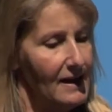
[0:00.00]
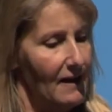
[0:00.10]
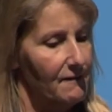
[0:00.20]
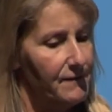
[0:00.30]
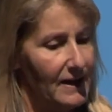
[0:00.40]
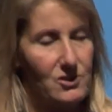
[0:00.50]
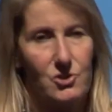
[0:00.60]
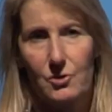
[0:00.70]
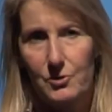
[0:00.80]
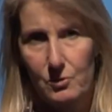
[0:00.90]
effects
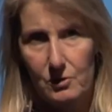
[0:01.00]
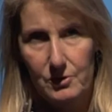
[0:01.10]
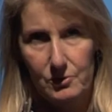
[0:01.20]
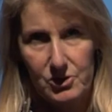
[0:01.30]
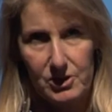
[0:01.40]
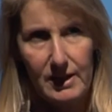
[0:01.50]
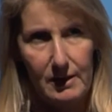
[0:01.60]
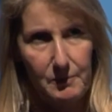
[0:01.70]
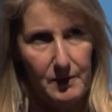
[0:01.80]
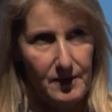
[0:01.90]
on your
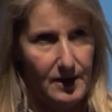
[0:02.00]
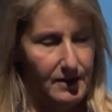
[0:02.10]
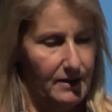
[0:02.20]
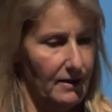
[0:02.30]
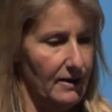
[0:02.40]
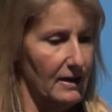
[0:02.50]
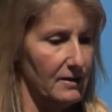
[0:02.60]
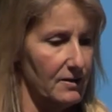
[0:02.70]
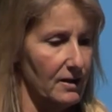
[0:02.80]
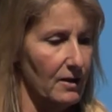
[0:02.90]
sleep than
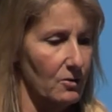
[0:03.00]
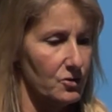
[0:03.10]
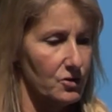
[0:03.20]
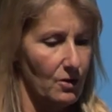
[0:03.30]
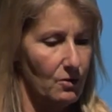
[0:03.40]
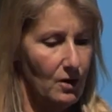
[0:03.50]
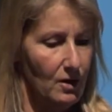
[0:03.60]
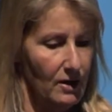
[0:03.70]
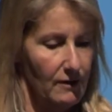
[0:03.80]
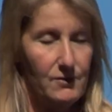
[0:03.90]
anything else. So
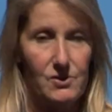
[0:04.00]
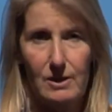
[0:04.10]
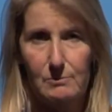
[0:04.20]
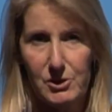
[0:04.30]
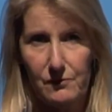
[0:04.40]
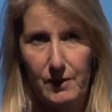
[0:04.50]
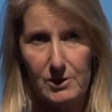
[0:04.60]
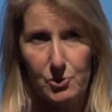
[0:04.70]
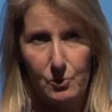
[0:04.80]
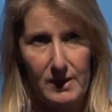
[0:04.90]
if your temperature
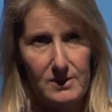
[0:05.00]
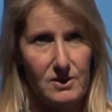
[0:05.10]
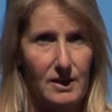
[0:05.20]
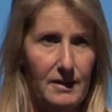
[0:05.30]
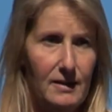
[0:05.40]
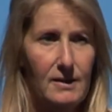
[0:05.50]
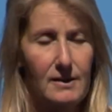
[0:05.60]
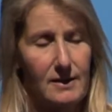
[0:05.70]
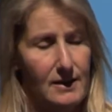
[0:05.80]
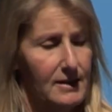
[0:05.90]
fluctuates, then
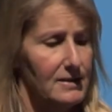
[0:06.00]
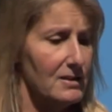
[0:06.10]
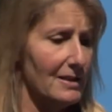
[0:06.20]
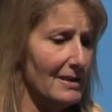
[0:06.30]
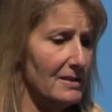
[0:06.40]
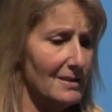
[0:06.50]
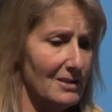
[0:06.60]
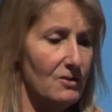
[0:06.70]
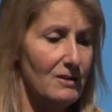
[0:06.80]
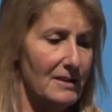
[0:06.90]

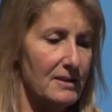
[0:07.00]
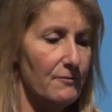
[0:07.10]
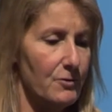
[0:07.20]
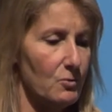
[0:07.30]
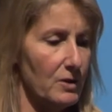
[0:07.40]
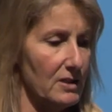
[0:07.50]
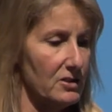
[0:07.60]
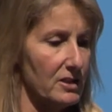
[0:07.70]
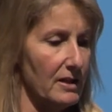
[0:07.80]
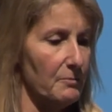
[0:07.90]
you get a difficult night's
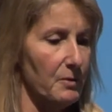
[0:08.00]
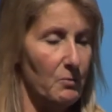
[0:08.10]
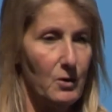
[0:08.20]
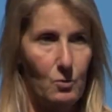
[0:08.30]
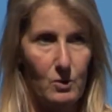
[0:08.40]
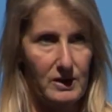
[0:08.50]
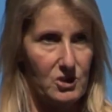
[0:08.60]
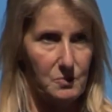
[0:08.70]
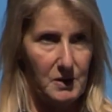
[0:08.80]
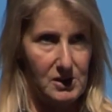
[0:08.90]
sleep, and we all
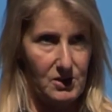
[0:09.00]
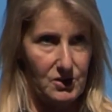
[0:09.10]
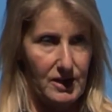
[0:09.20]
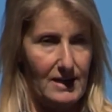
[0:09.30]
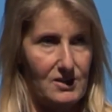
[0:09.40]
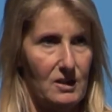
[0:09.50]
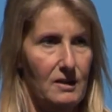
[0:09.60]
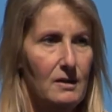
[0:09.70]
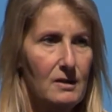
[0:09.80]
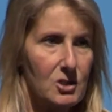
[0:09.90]
experience that. And
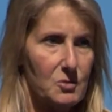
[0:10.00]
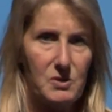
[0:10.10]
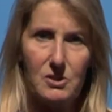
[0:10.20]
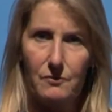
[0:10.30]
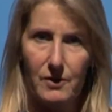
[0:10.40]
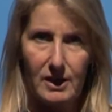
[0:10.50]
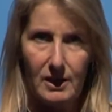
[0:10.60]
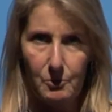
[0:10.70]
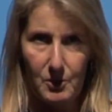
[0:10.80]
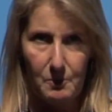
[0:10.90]
specifically
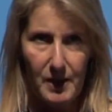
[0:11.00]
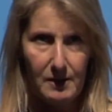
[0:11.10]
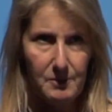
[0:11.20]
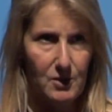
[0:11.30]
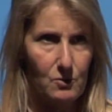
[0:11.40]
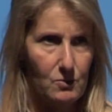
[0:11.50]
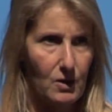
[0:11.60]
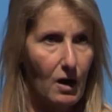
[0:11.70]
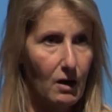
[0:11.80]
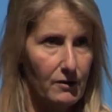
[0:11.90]
with a baby who
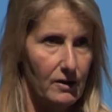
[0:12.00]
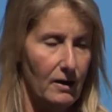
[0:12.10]
can't